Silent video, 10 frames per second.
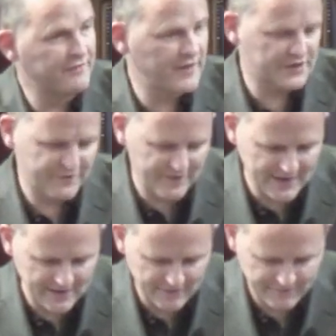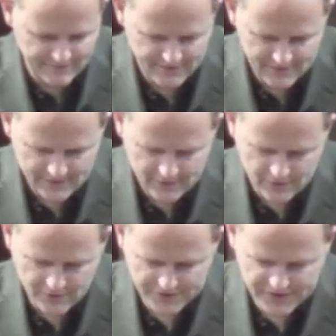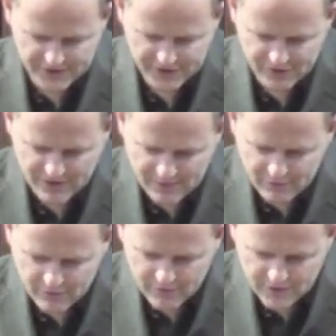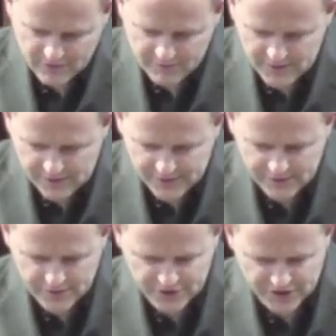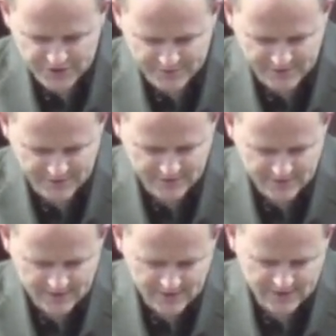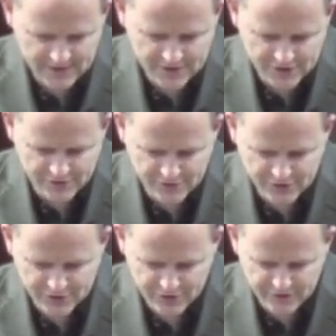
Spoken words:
verse 5, God says, "So I will come near to you in judgment against those who